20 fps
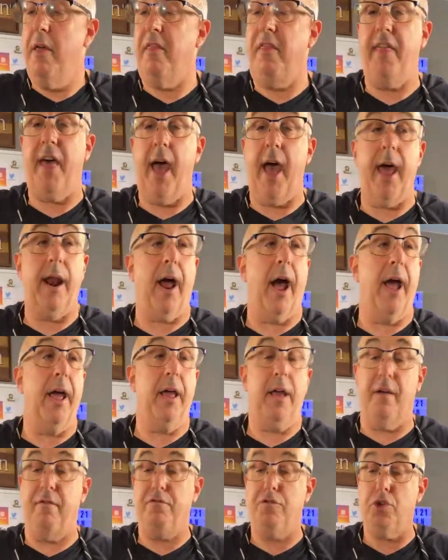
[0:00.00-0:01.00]
that I
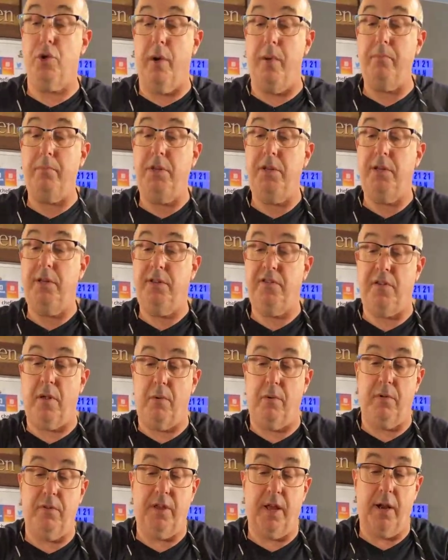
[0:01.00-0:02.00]
have trimmed
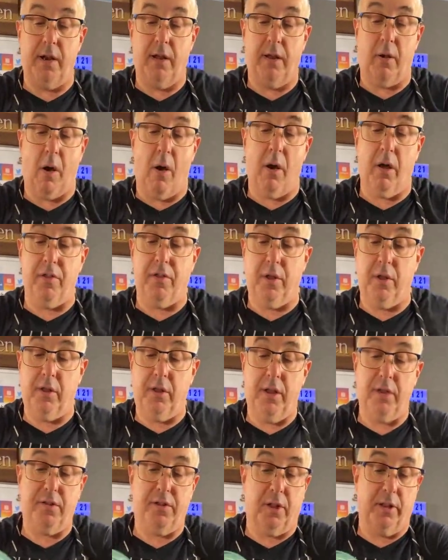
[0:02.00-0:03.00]
so that all
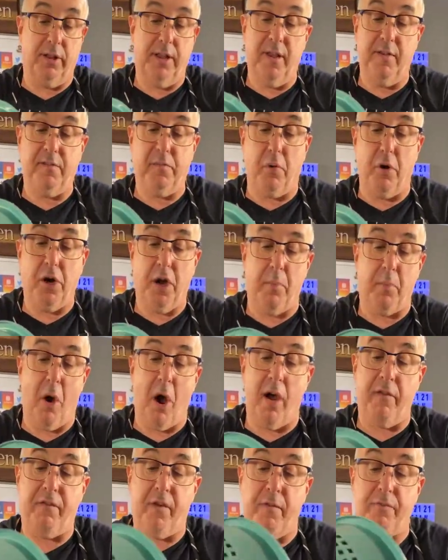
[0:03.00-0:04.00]
the leaves will come
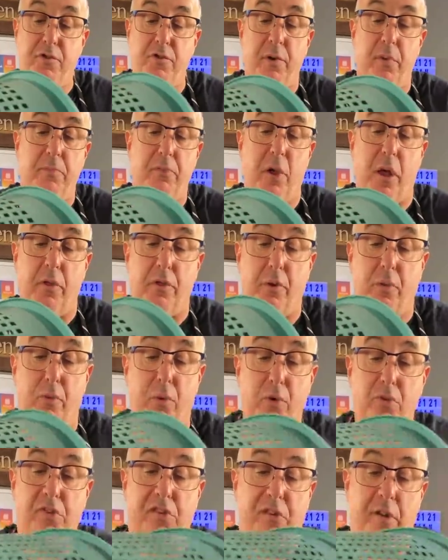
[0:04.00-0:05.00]
off. I've trimmed all the
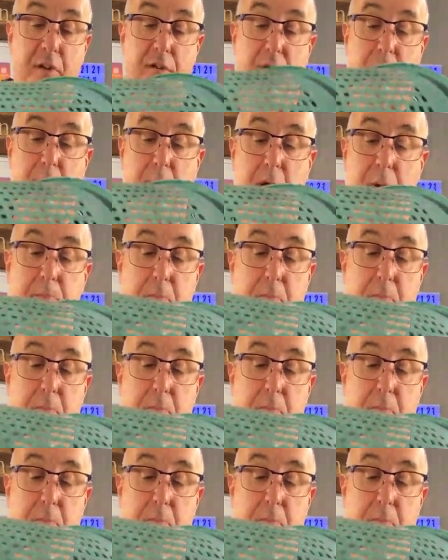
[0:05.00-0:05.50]
roots, the big